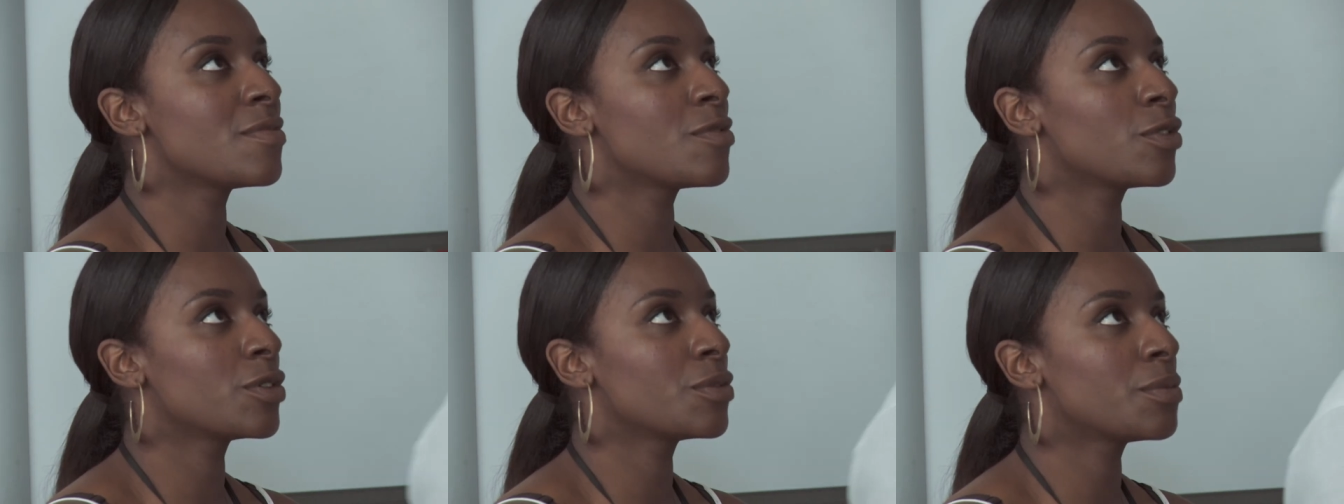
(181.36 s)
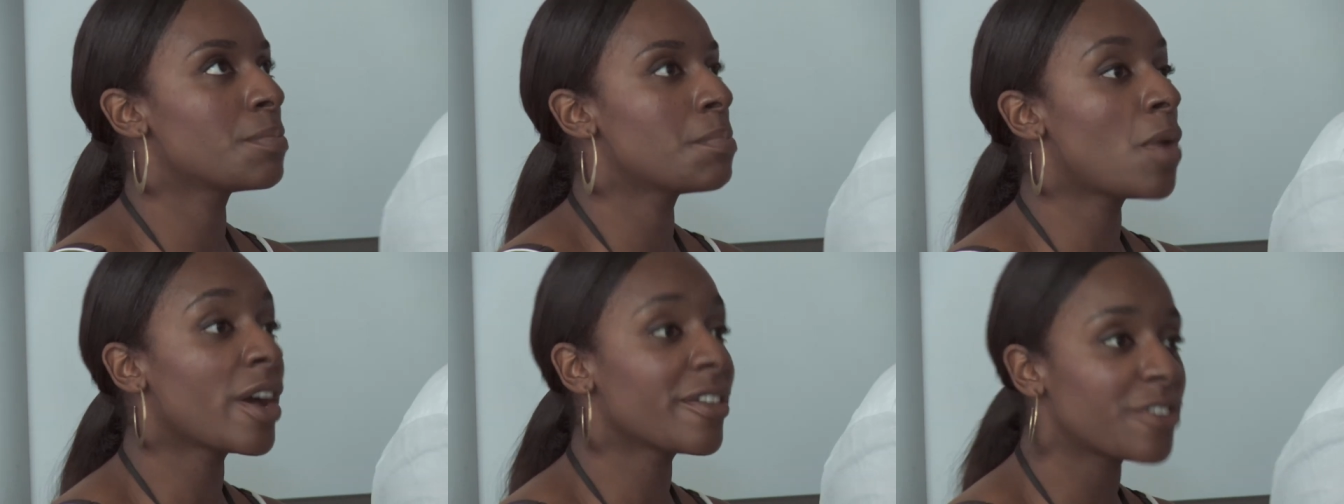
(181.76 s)
You're
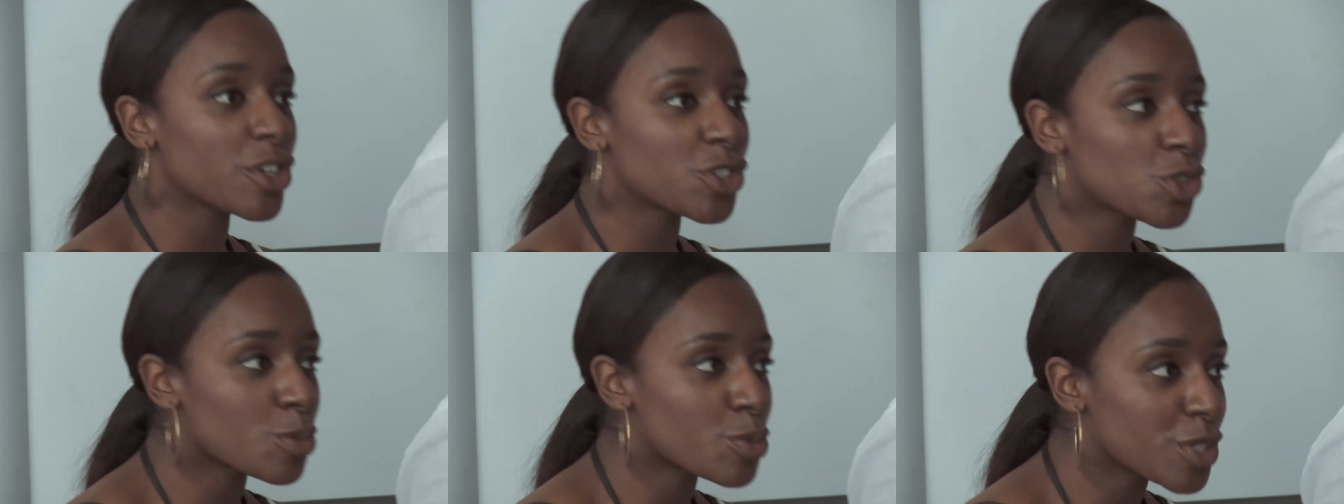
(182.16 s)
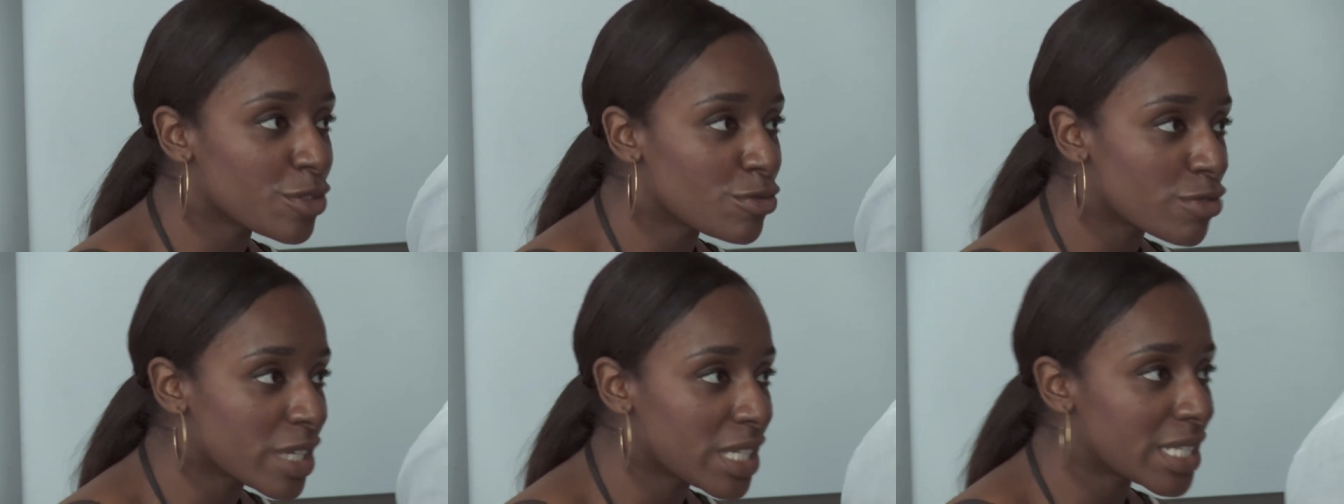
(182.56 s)
talking to someone
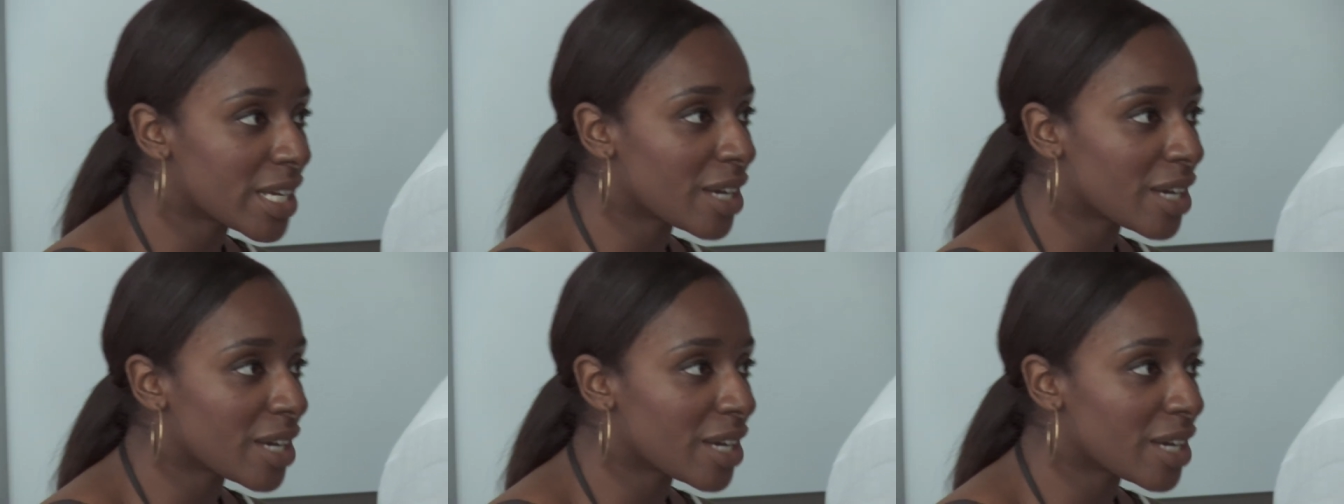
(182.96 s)
that's